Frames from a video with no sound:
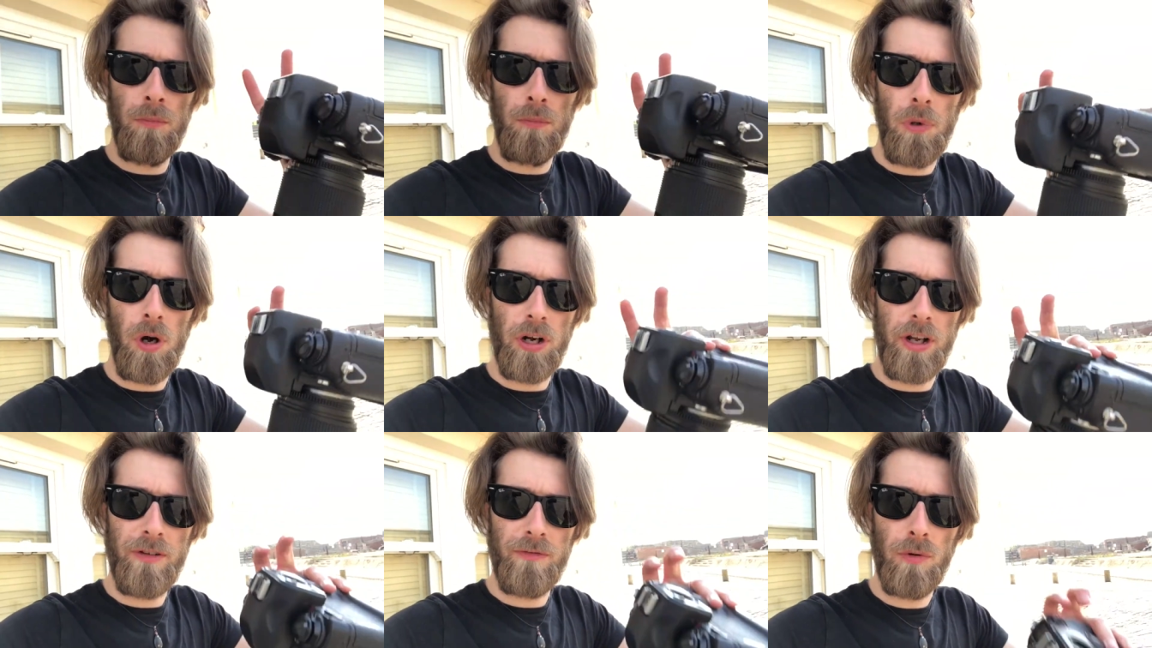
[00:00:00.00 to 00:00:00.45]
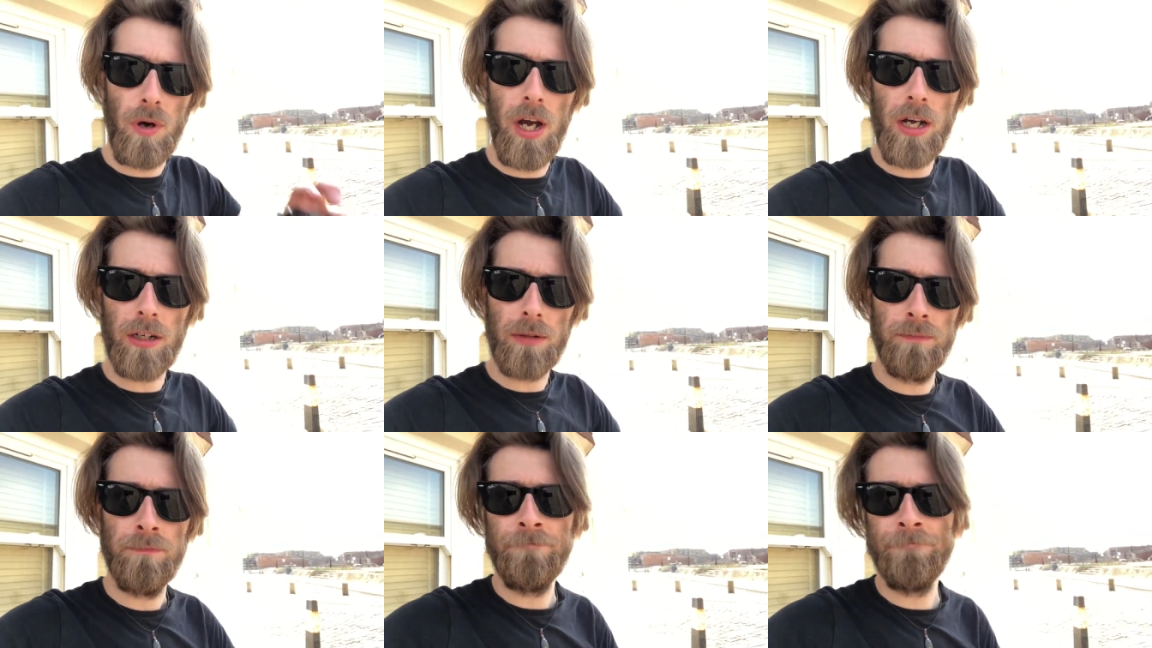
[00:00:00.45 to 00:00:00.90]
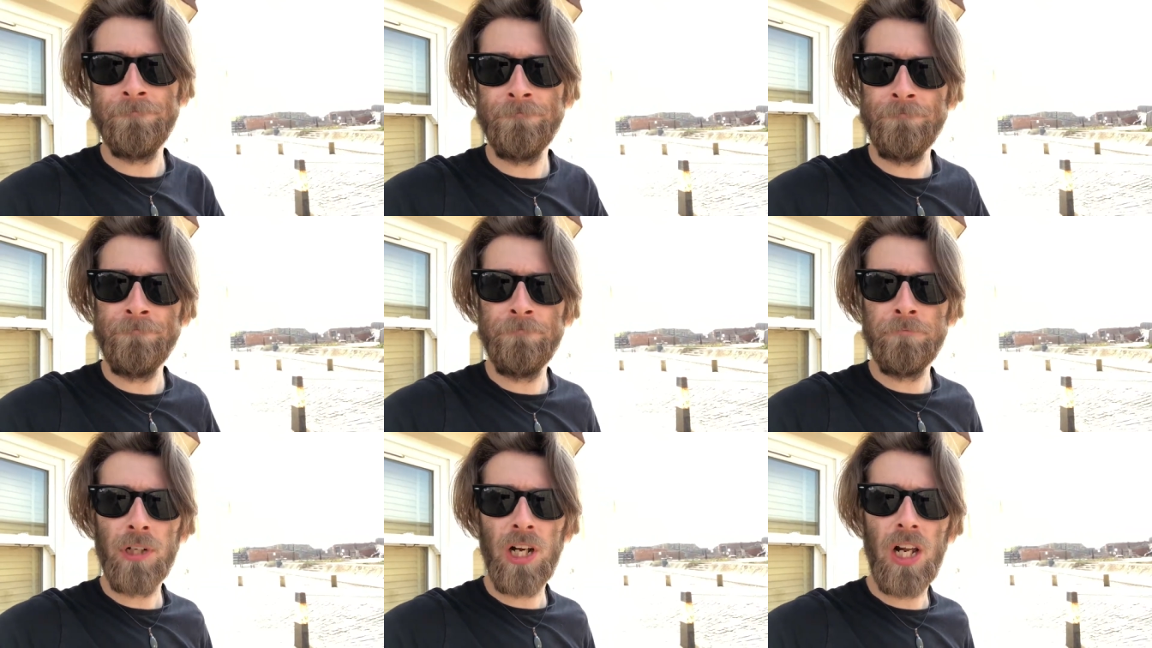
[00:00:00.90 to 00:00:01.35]
body of work,
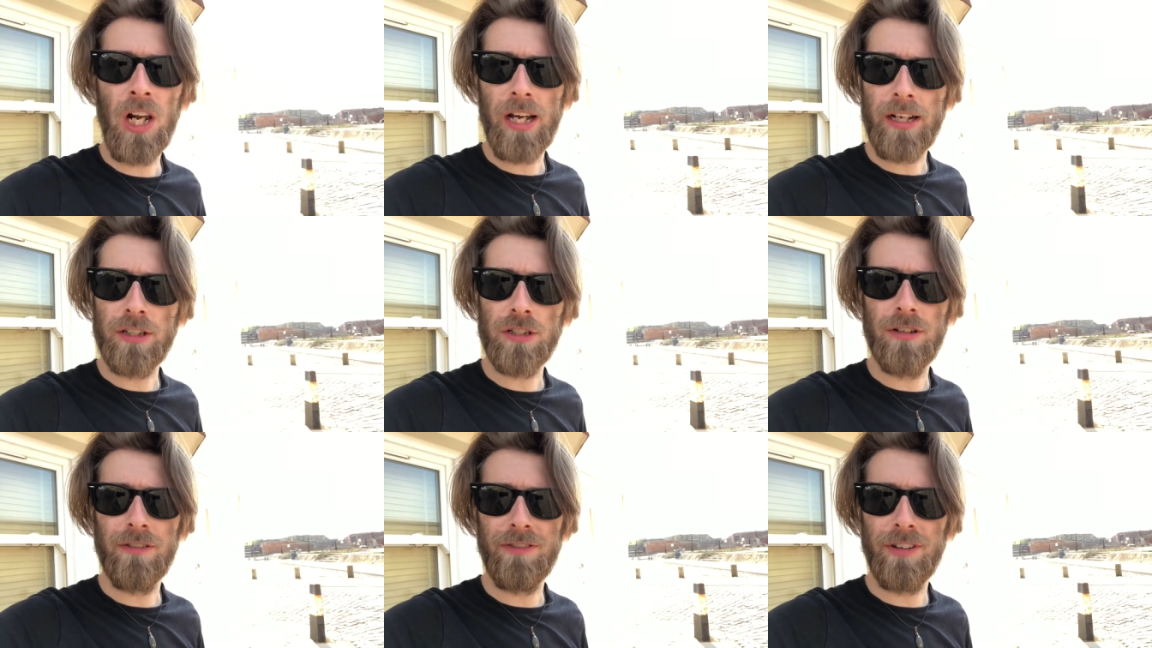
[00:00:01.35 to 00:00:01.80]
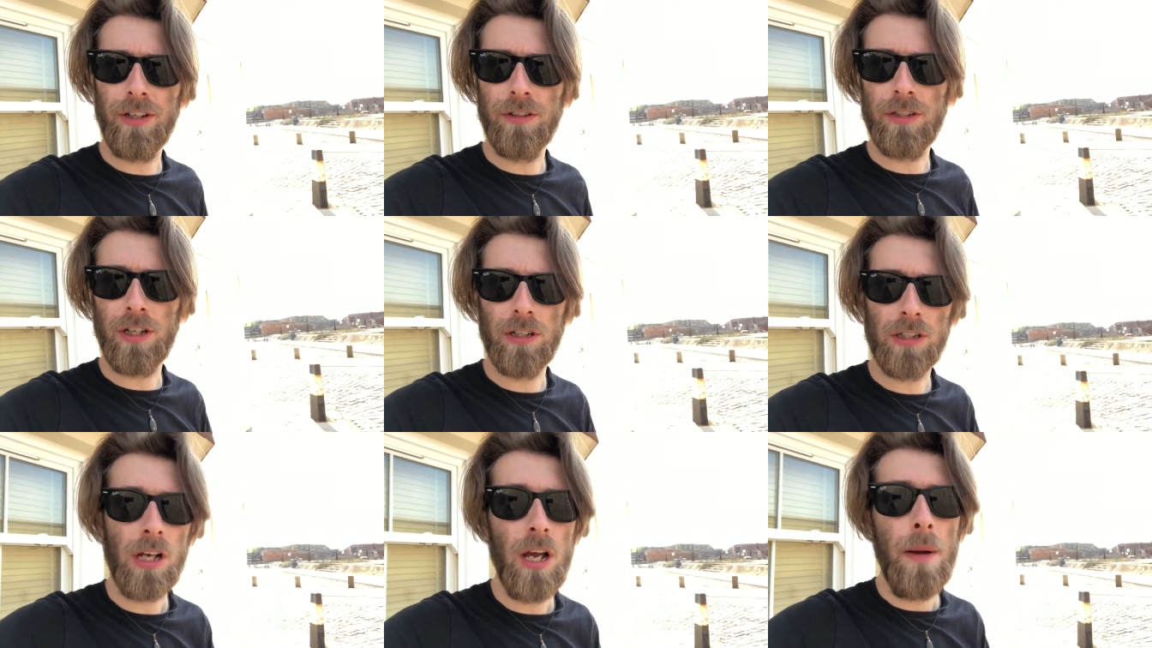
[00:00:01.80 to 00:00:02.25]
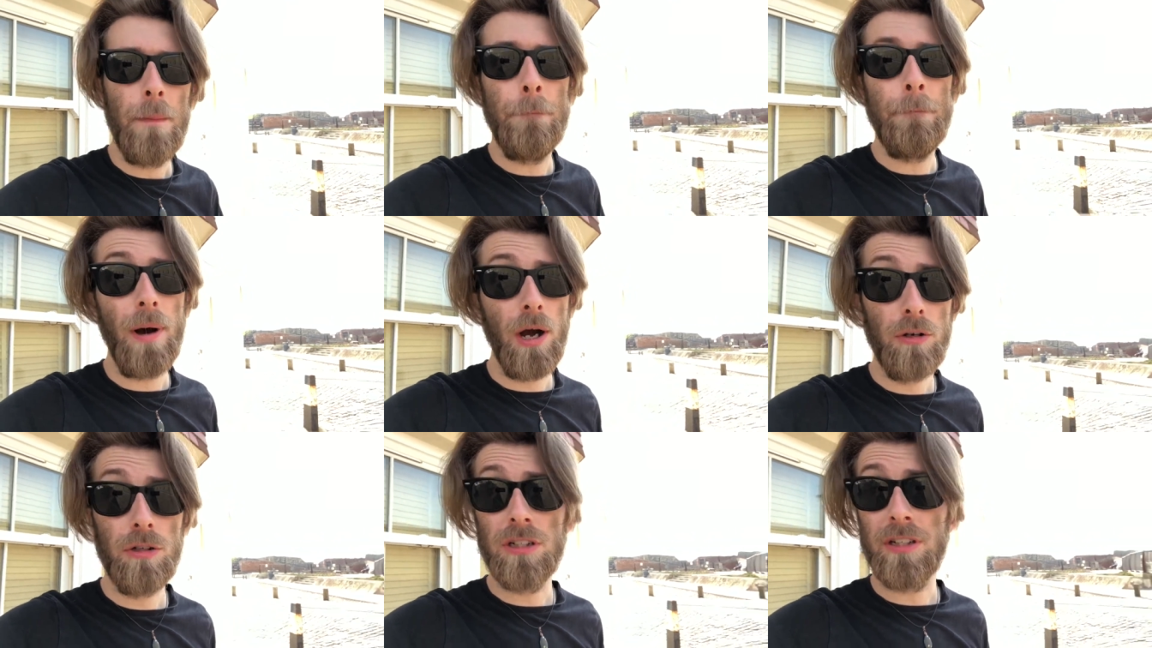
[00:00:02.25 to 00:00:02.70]
collection of photos,
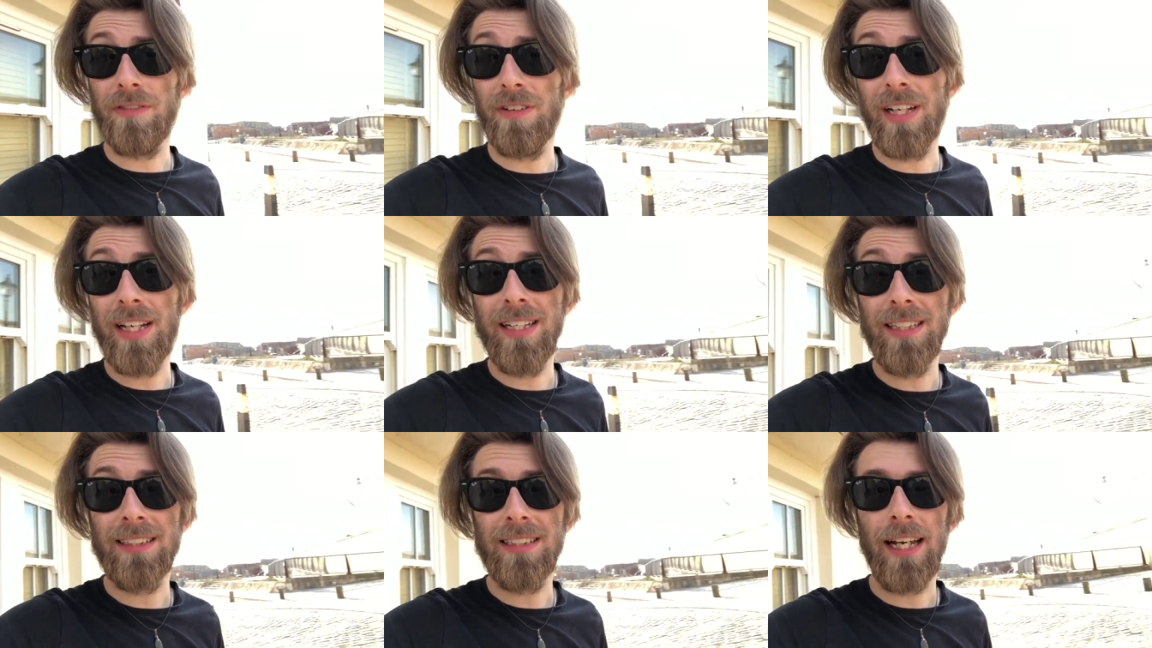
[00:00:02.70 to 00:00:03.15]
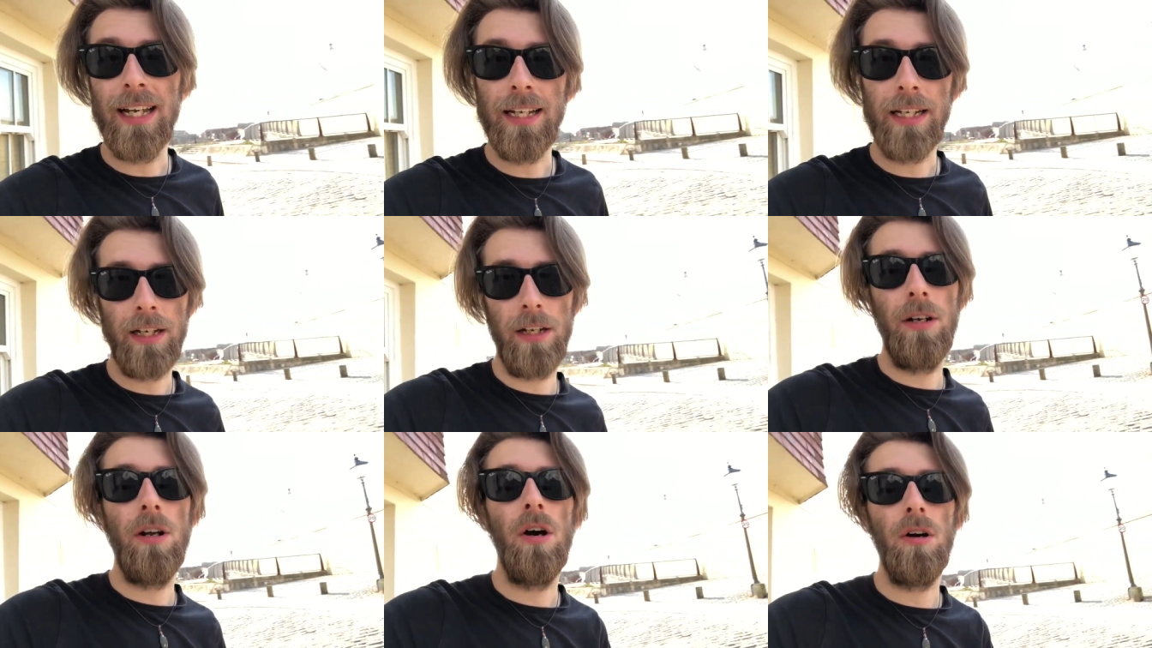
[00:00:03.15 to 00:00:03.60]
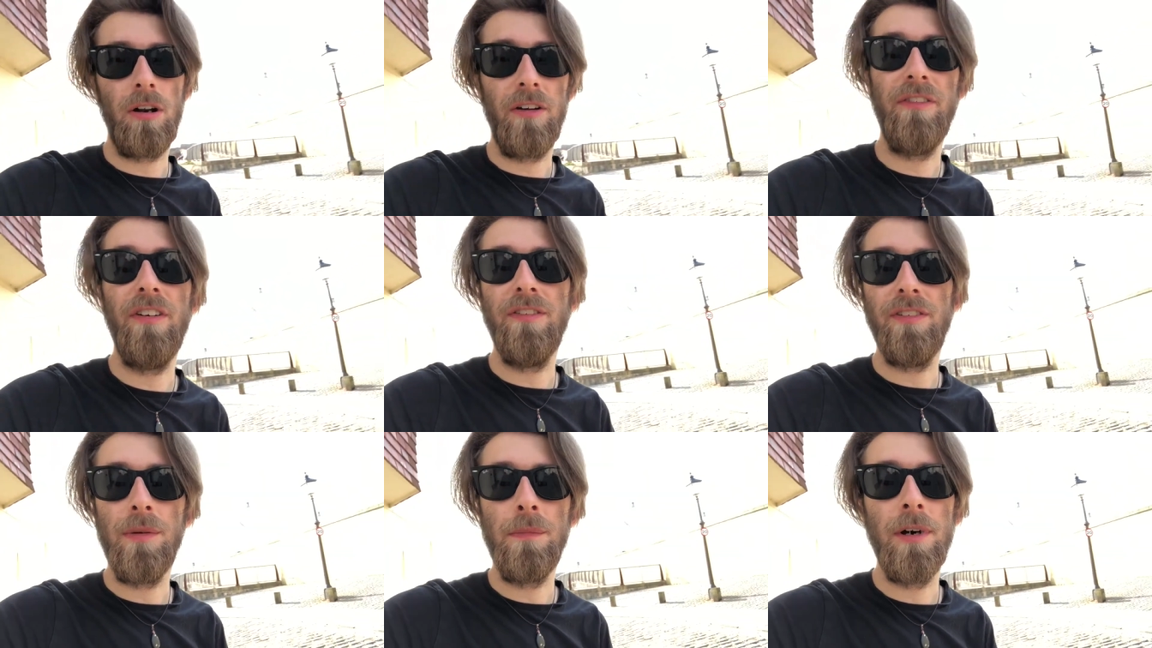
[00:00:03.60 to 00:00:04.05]
most of it is taken on a
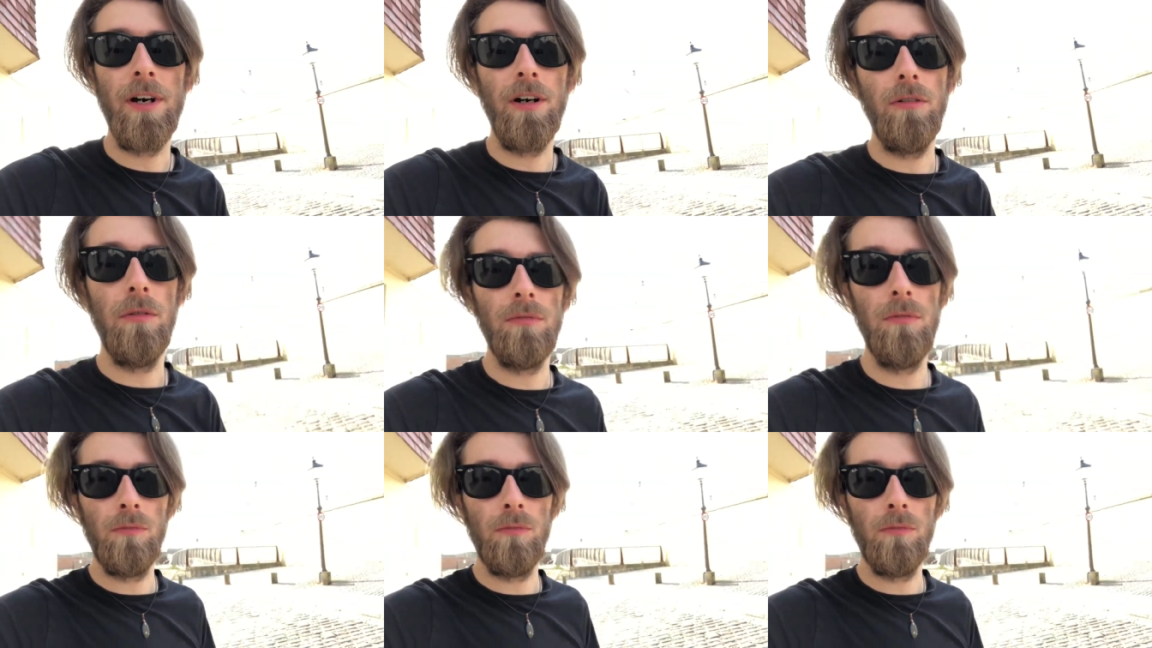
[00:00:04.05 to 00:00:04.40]
fifty mil